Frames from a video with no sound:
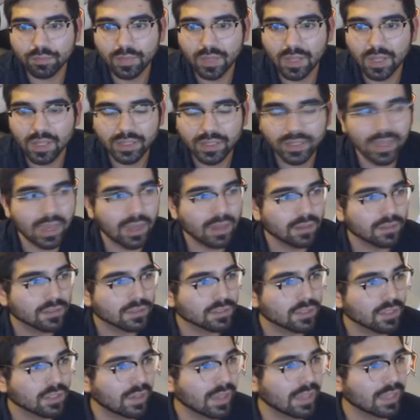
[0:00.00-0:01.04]
Yeah.
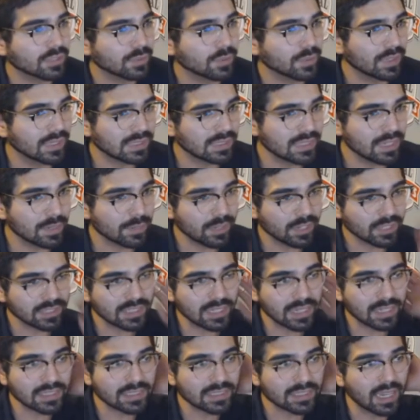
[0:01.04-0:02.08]
Okay, so we can see him here
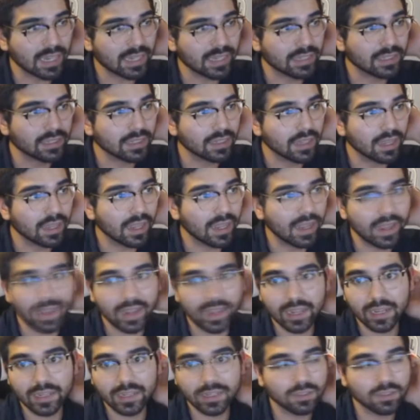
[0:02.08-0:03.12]
side to side.
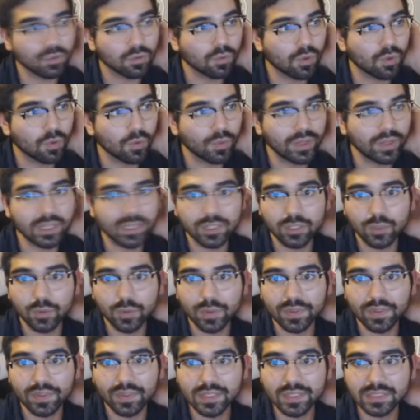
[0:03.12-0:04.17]
And what we can do
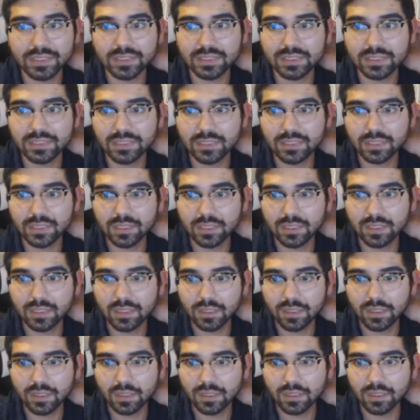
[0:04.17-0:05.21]
with this
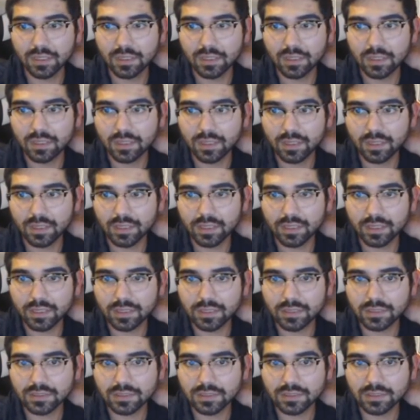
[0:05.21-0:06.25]
is